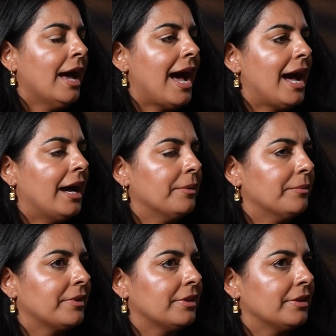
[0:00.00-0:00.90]

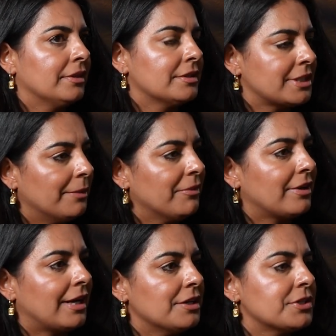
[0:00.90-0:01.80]
Some of
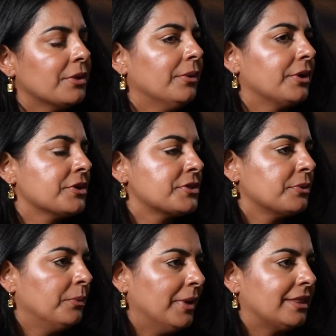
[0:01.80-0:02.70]
the rancho owners
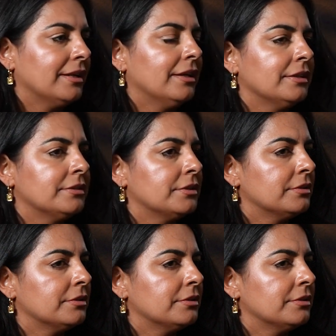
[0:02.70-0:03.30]
with the